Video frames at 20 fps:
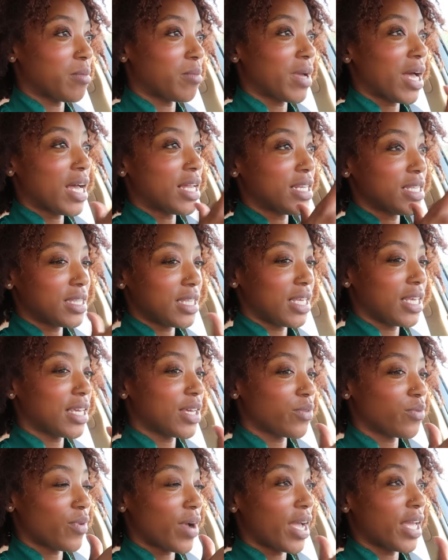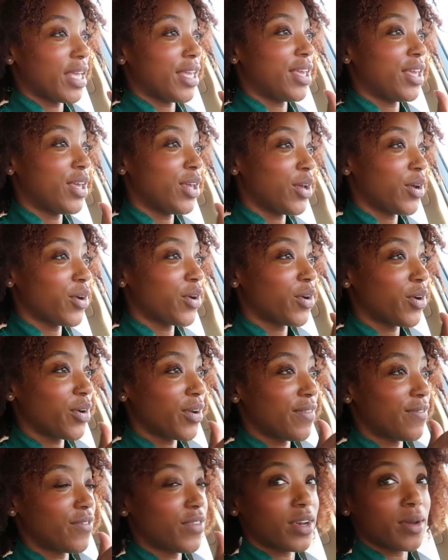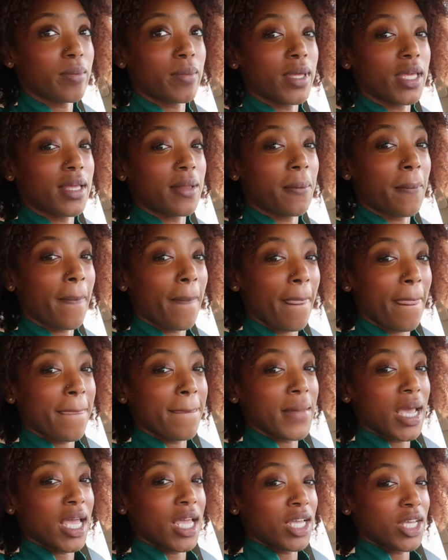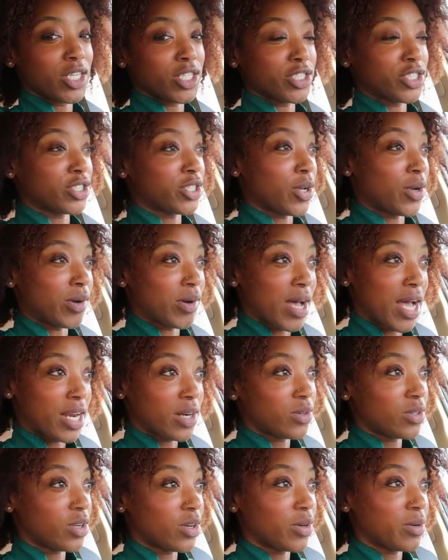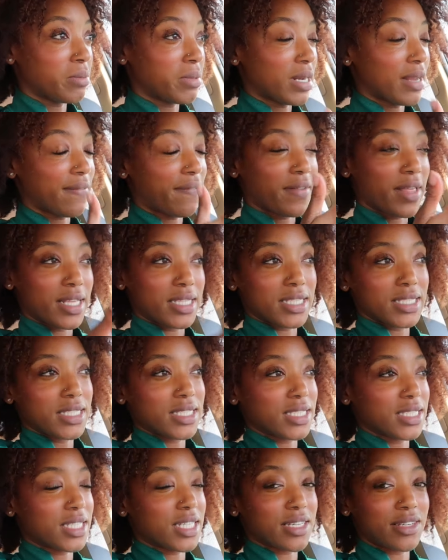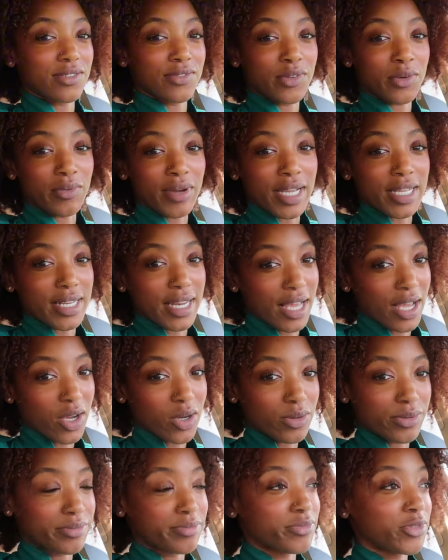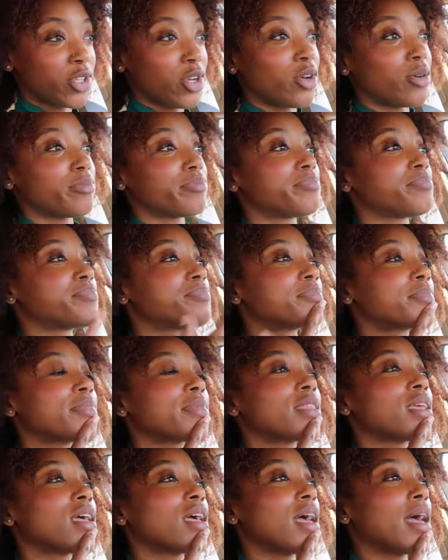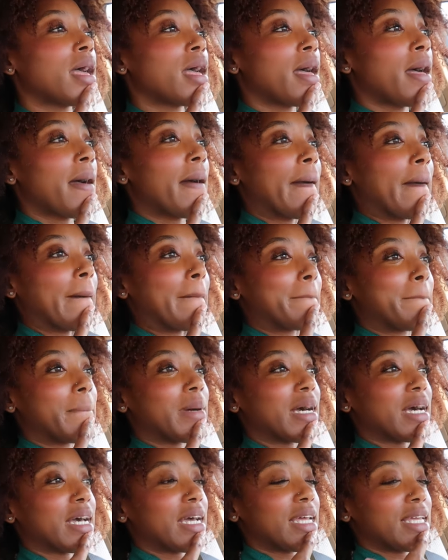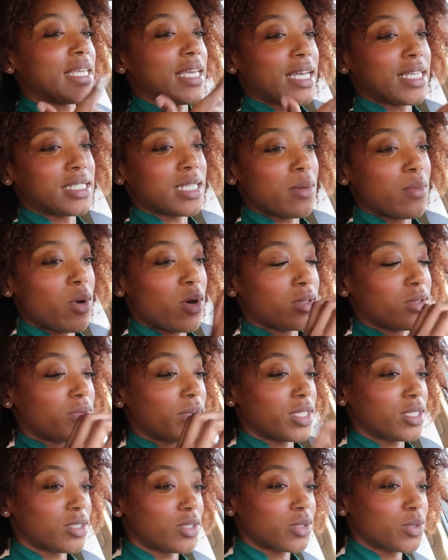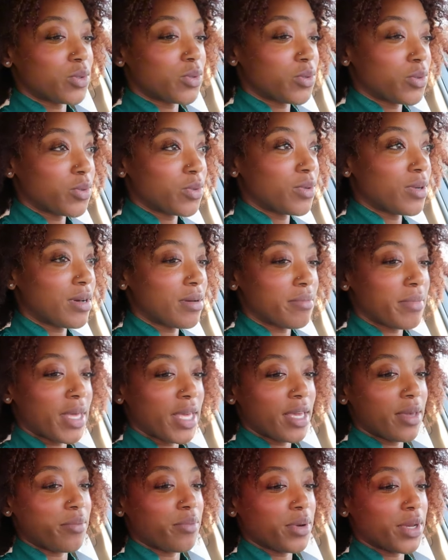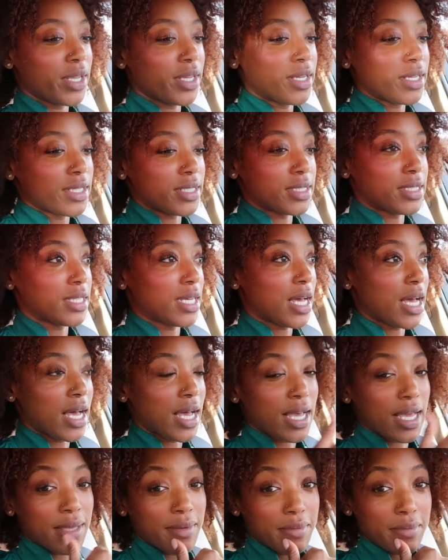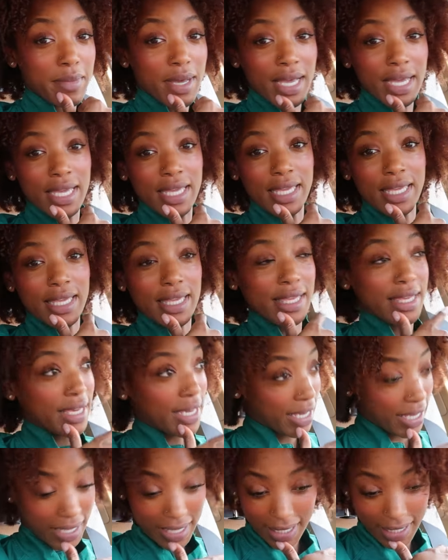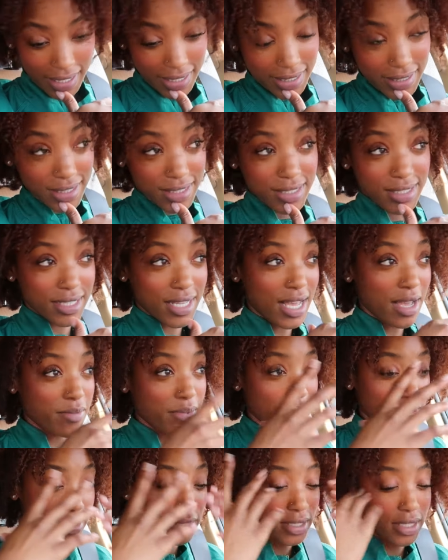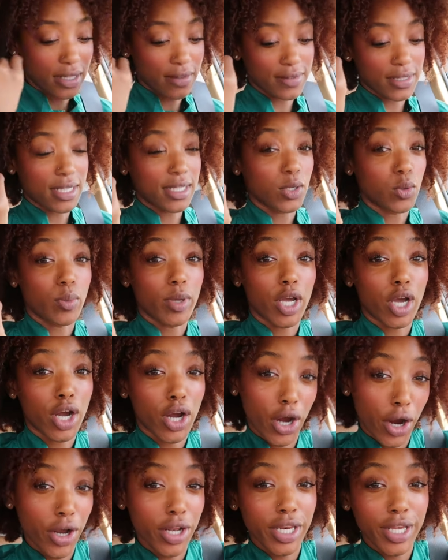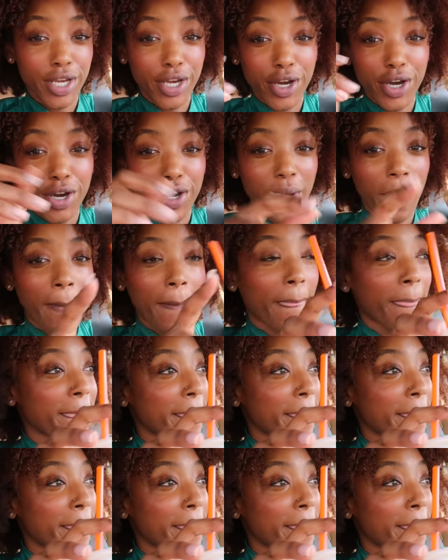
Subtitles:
I'm kinda thinking right here in front of me. So I don't know, but I feel like this is good for right now, you know. But yes, I'm on the way to school. I'm making pretty good time, I guess. I probably should have left a little bit earlier.